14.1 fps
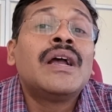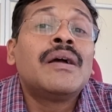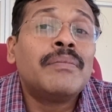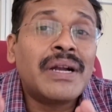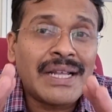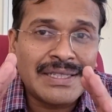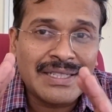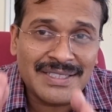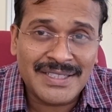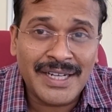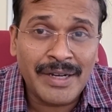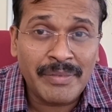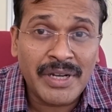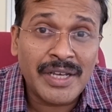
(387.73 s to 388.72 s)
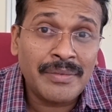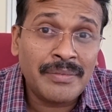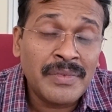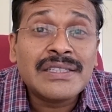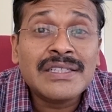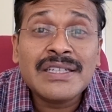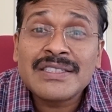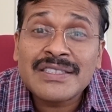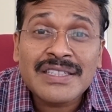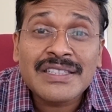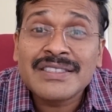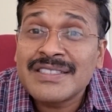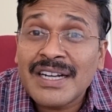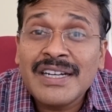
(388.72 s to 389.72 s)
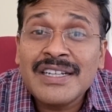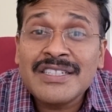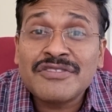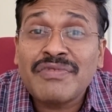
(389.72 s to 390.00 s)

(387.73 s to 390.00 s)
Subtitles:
But at the same time, this study's